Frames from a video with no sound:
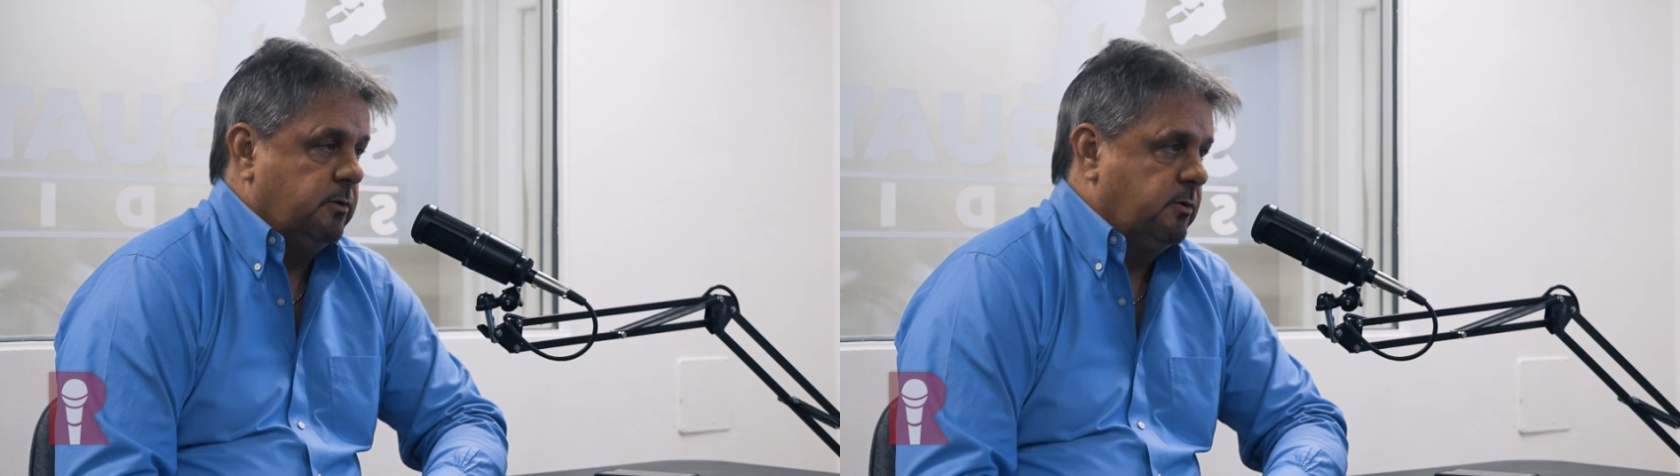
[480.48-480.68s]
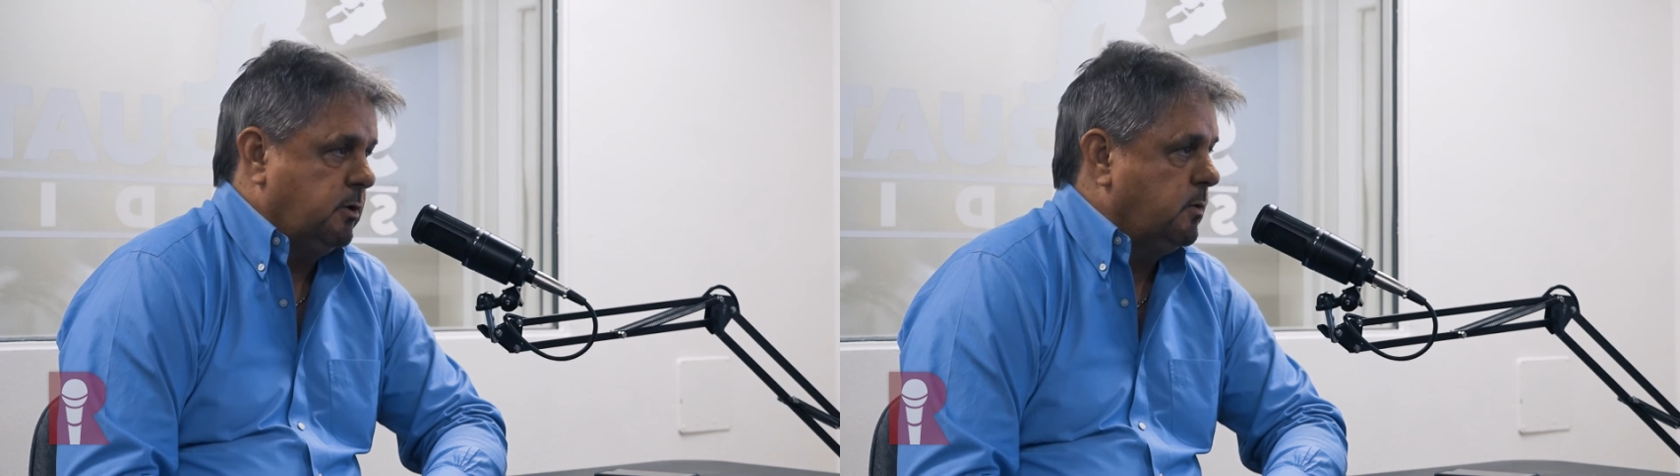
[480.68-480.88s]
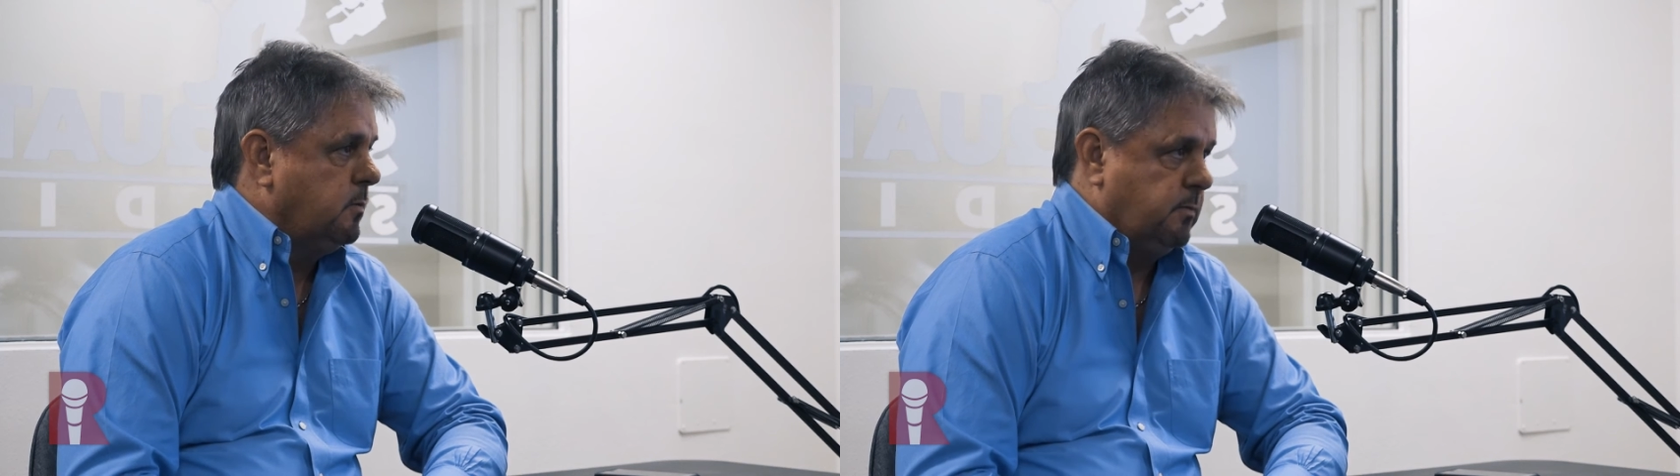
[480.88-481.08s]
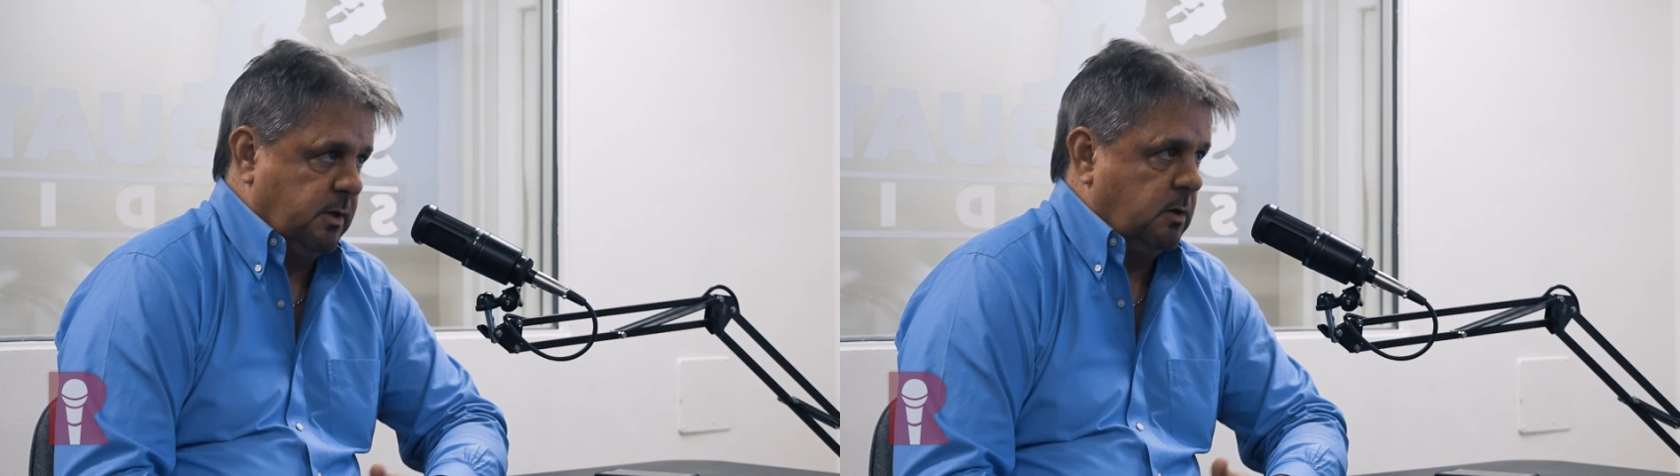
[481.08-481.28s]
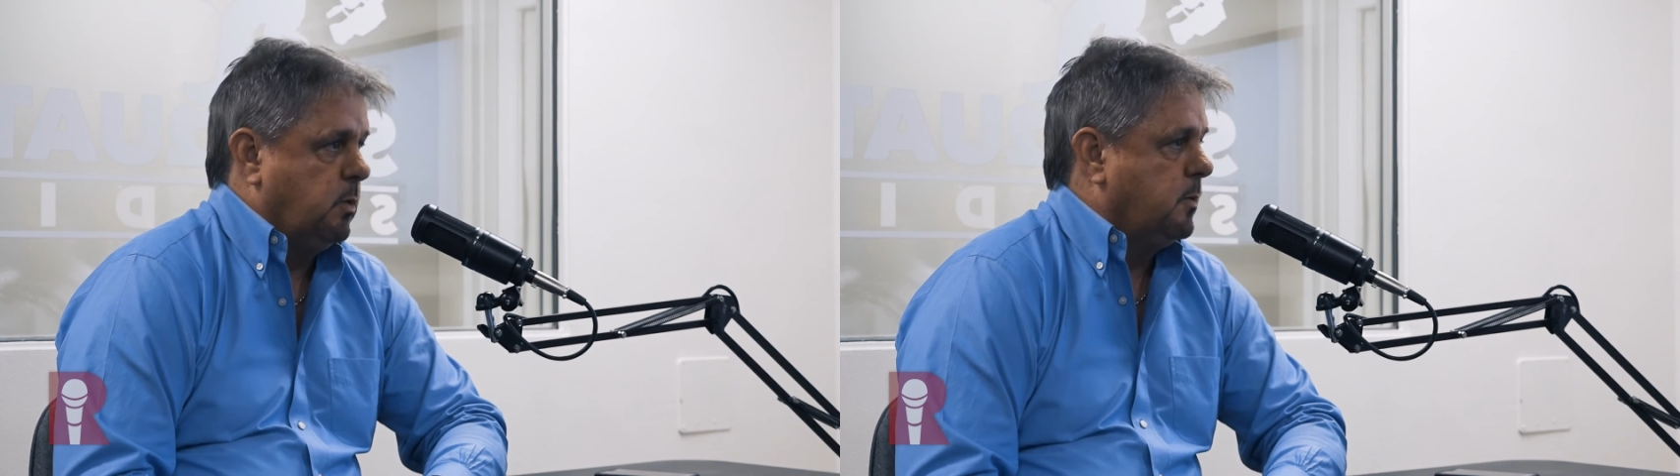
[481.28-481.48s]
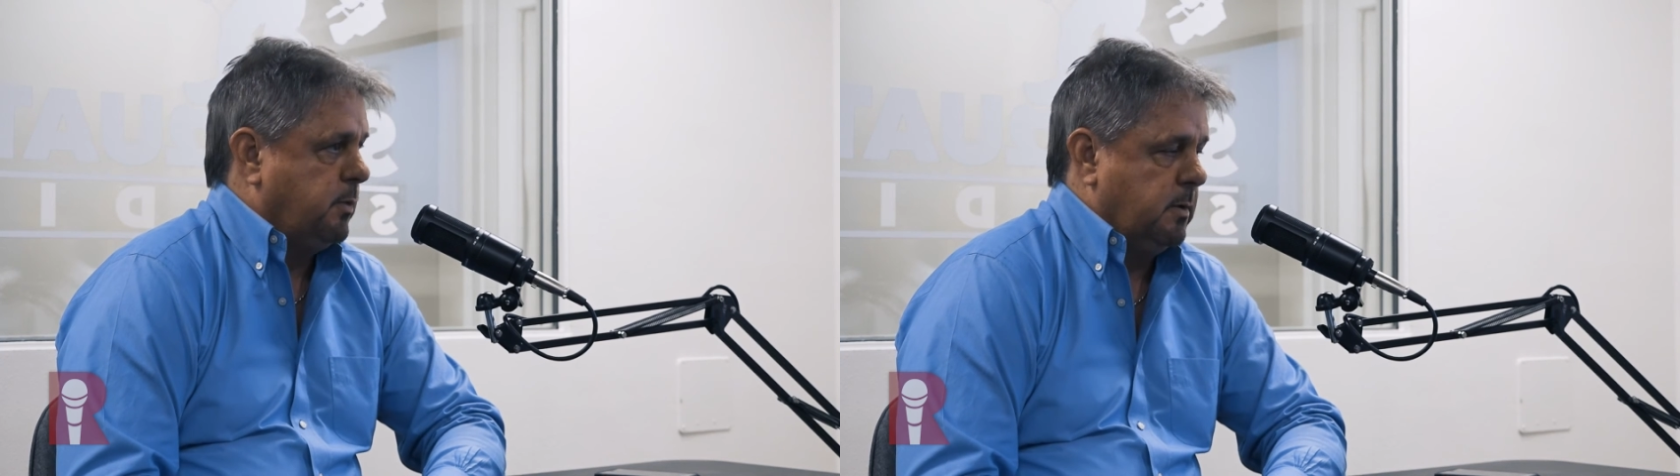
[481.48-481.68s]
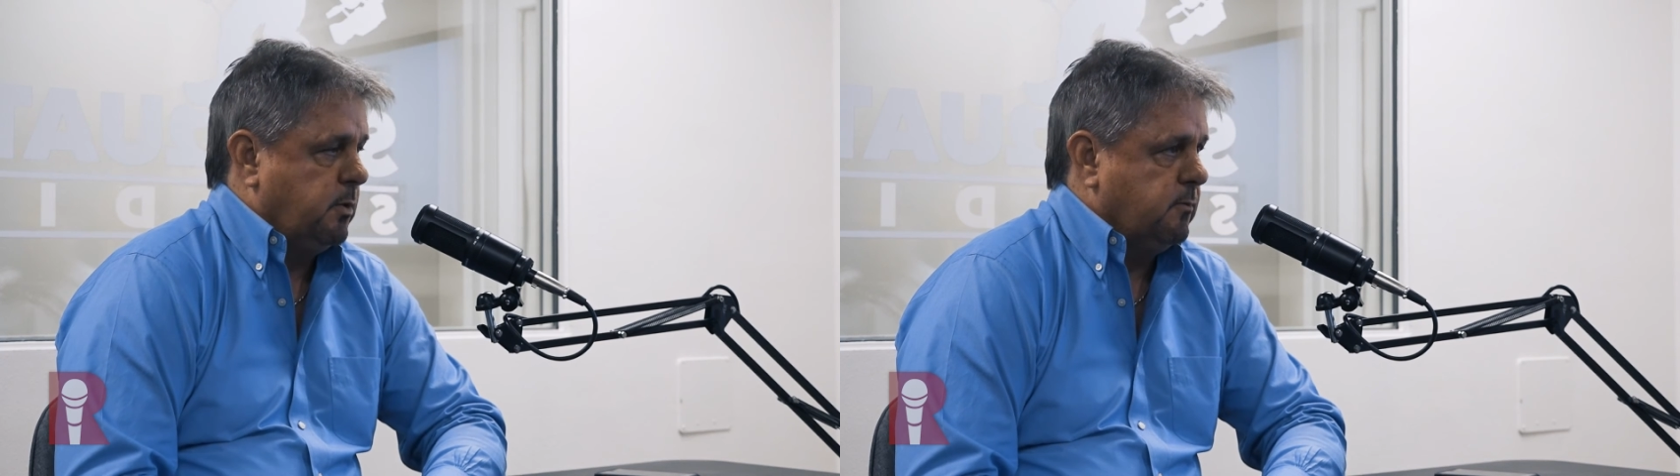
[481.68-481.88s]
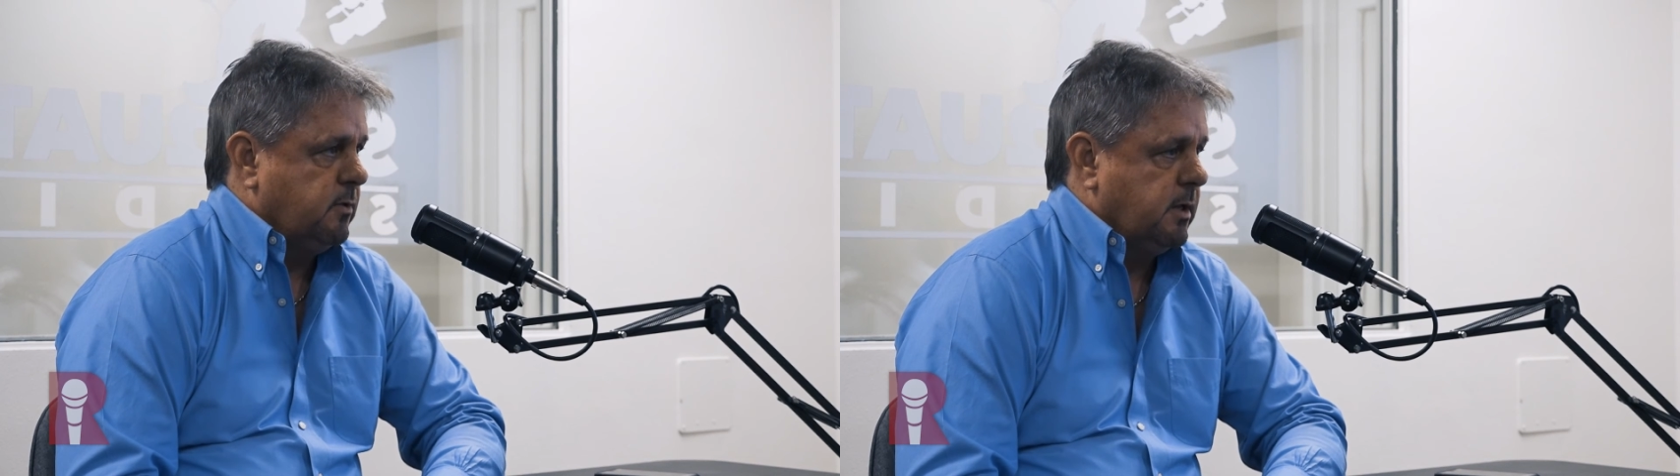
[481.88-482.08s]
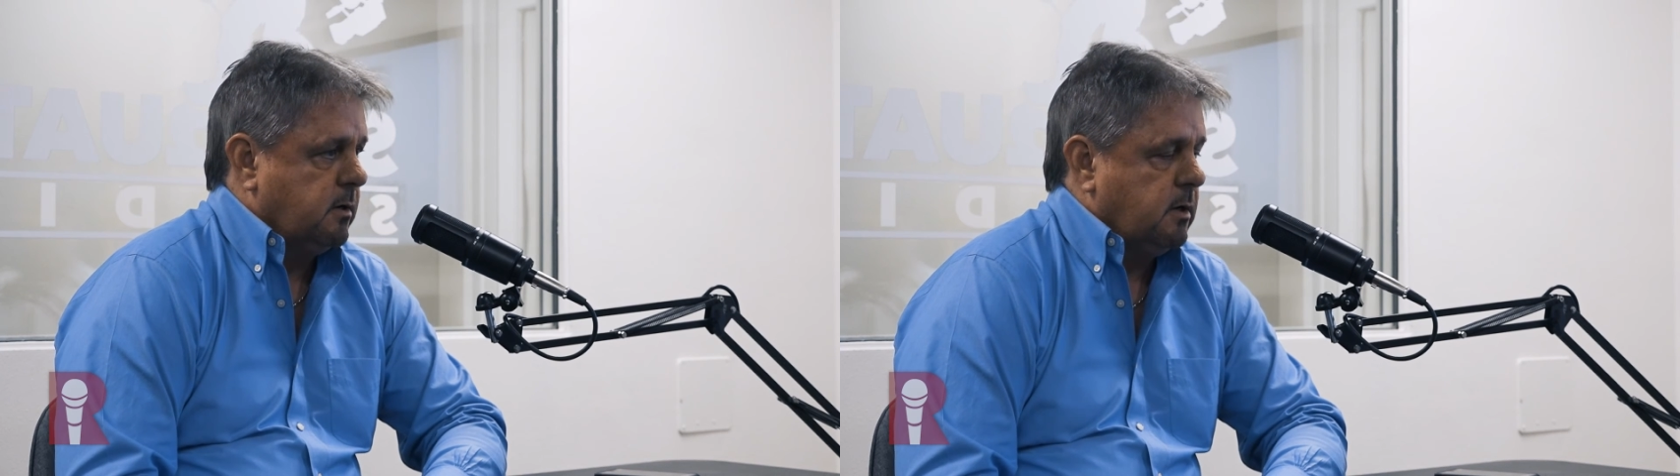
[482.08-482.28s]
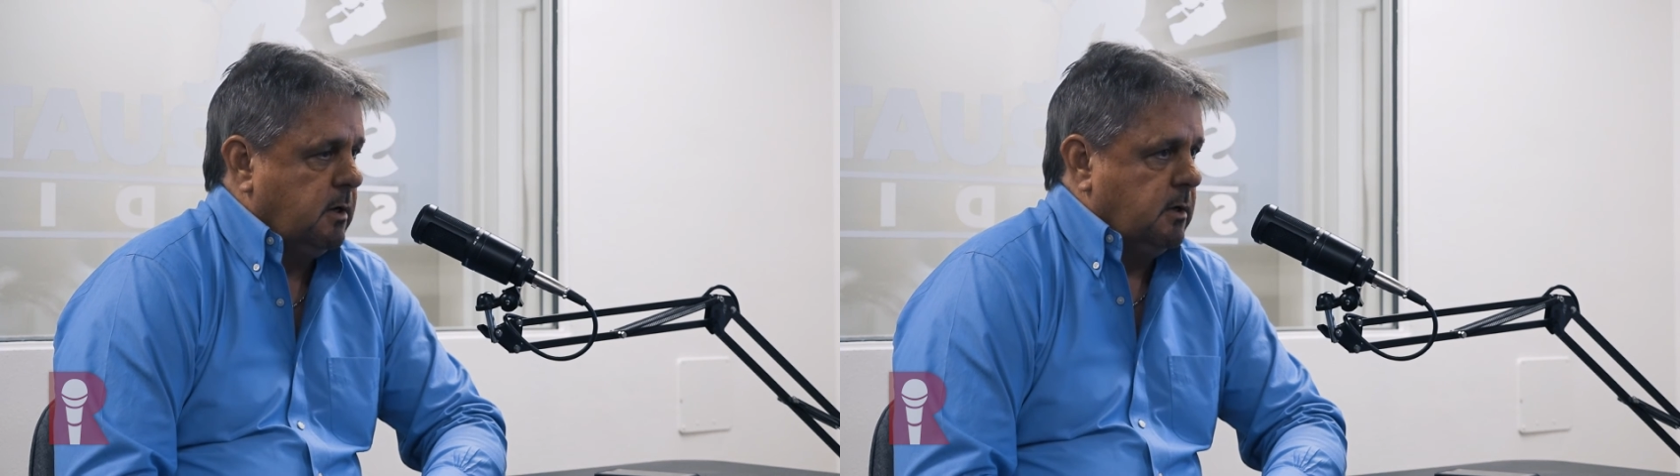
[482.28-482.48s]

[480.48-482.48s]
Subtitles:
you do, they're going to want a pre-approval letter.